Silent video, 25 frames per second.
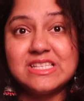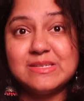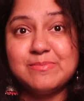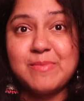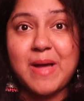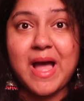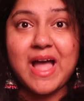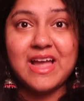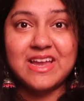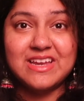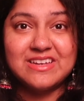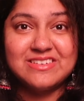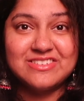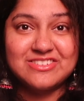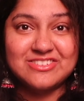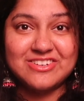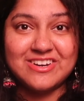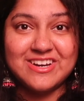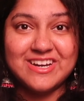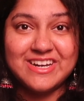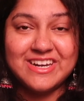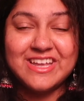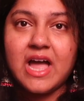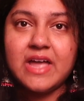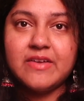it's back in
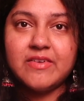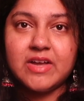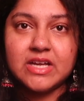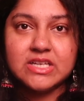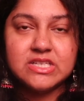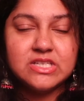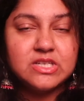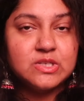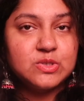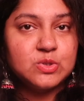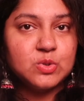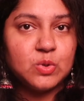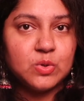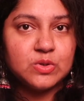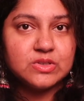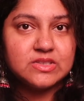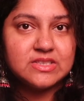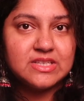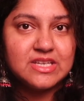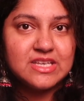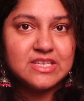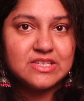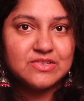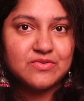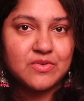trend. I've actually
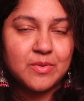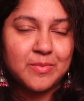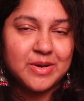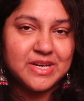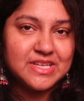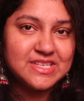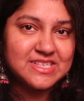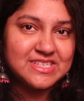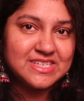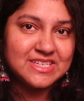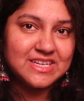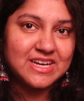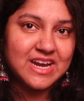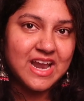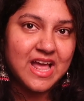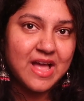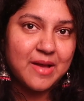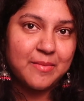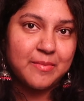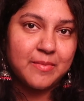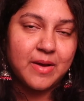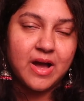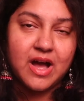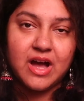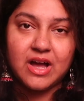sourced these from an
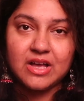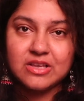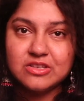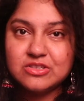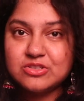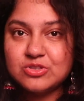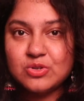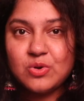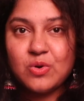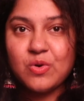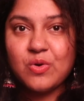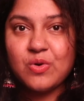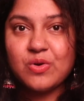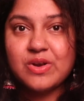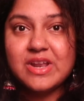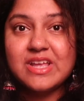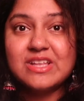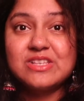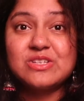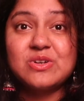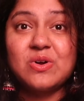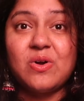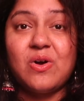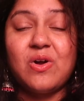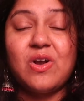Instagram store.
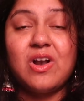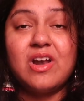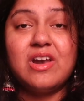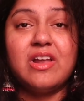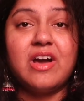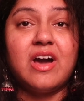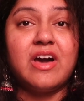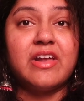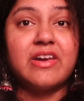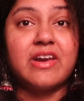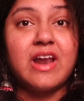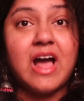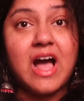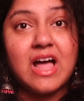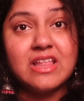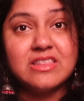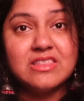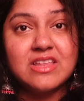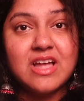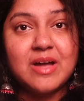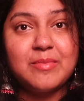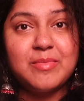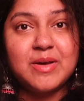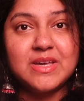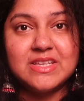It's called
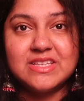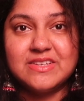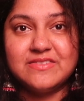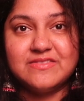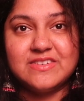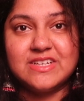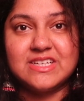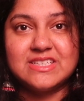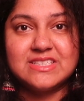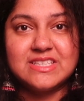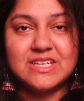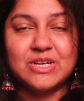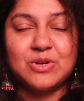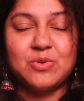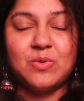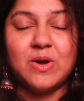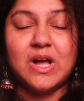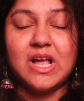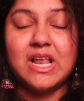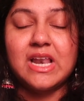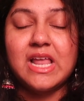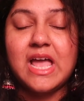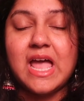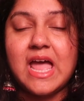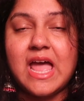Radna by
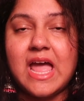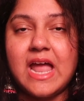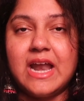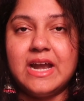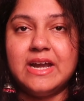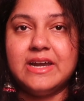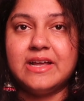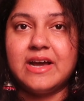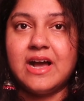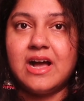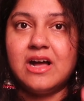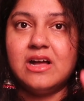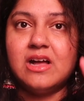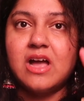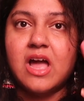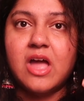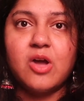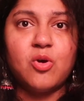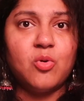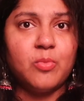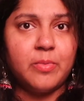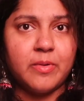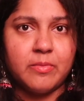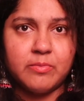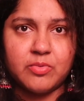Divyasikhwal, and
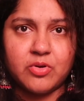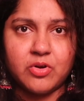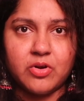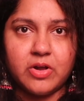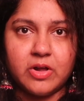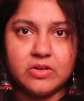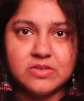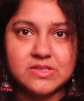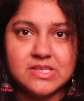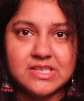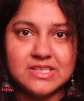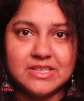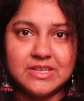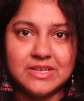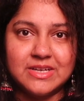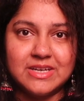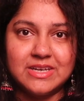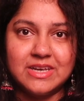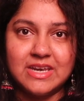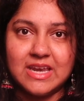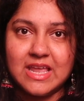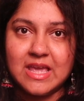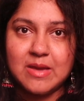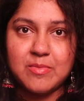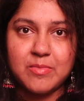I hope I'm pronouncing
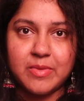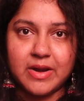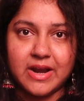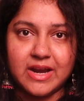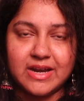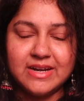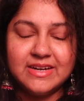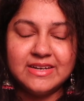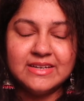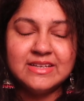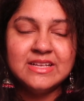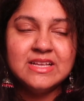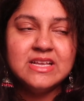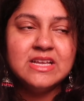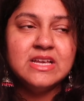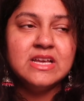the name right.